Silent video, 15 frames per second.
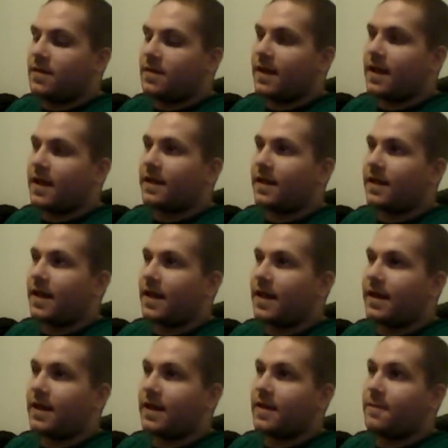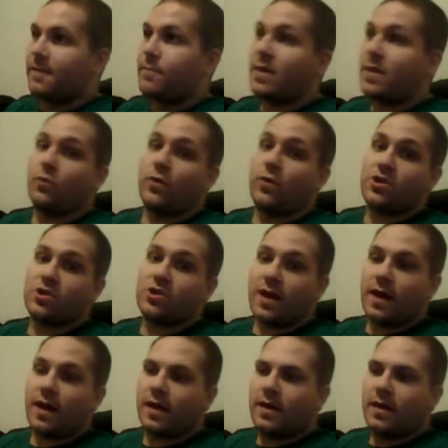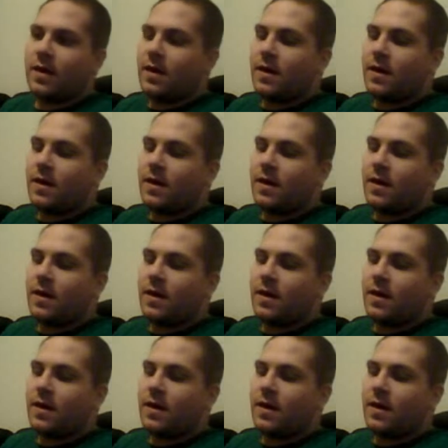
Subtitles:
a guy, Ben Whishaw,